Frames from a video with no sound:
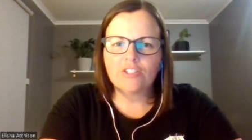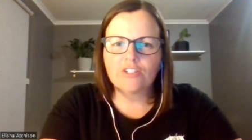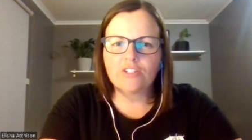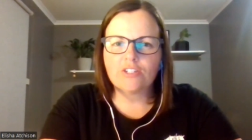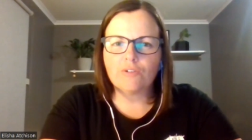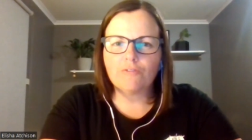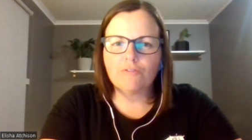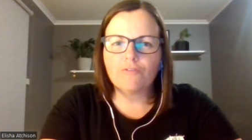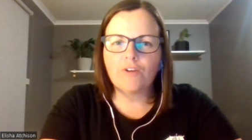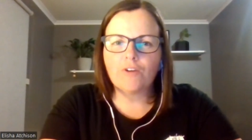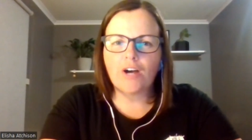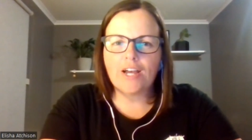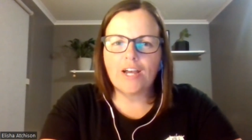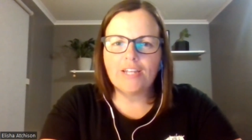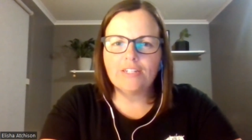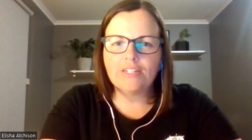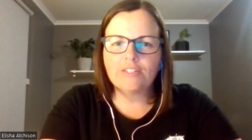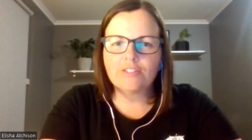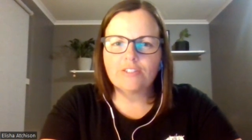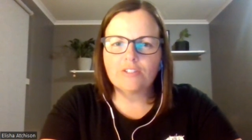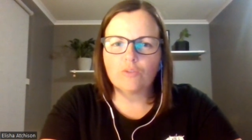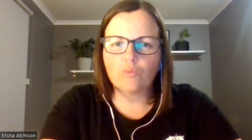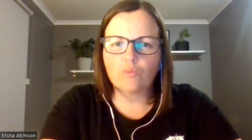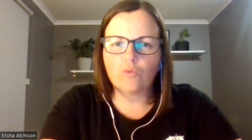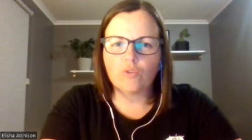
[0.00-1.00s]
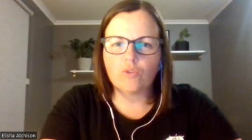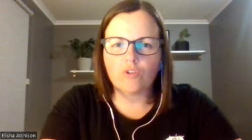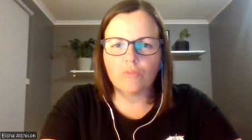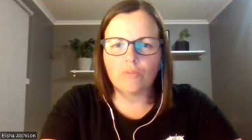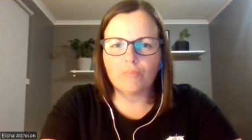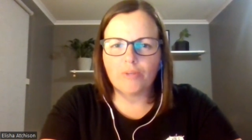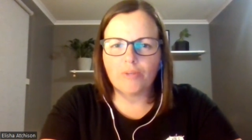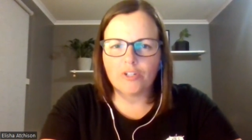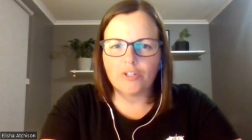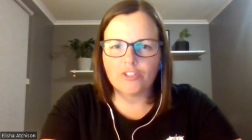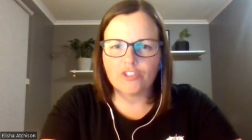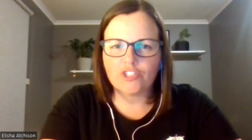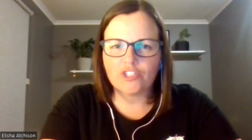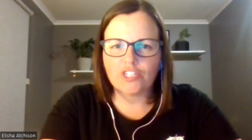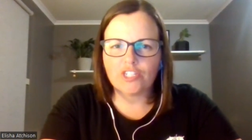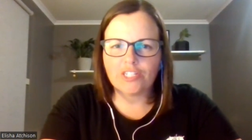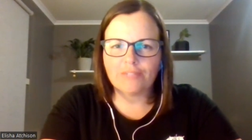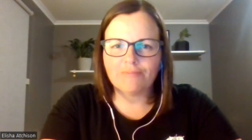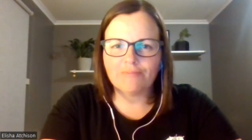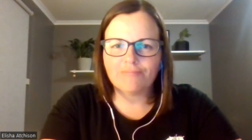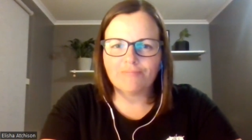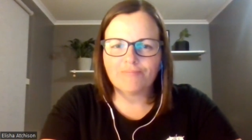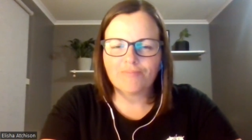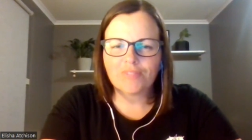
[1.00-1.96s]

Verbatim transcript: to fight the war on poaching.